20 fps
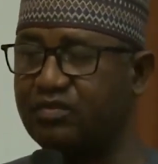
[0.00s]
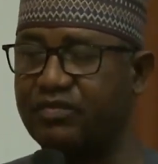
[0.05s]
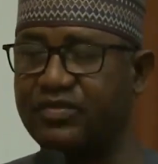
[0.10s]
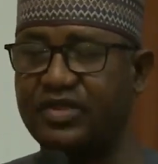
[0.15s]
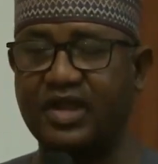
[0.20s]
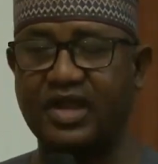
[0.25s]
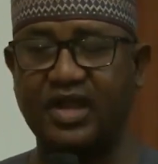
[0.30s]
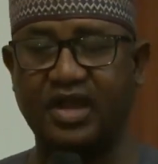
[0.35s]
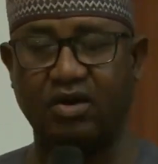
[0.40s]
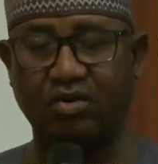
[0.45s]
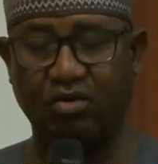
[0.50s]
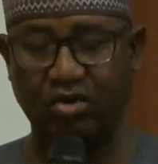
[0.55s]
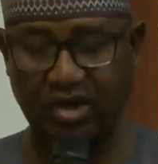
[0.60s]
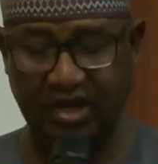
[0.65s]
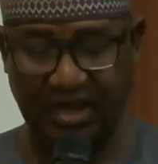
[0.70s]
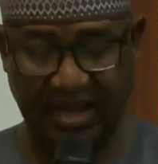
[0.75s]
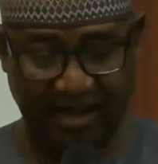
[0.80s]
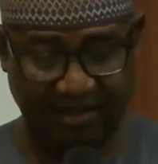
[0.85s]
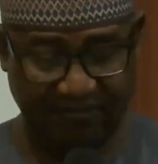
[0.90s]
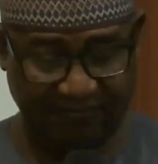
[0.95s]
of them can
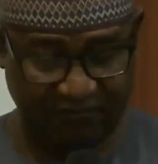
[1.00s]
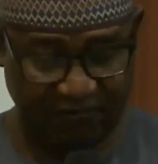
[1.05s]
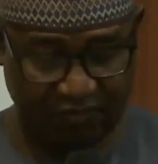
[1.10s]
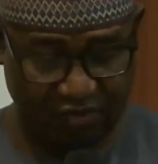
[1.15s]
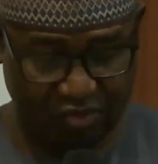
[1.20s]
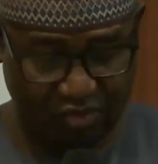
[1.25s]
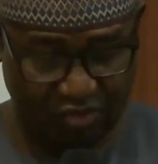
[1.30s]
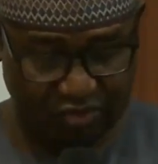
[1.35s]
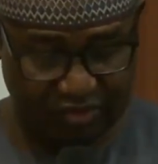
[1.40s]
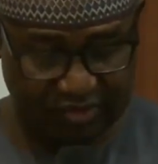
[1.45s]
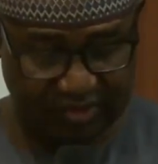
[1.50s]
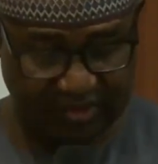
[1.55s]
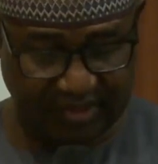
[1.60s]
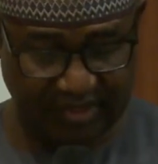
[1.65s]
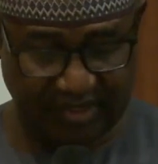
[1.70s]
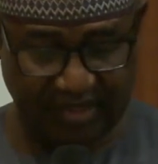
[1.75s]
only afford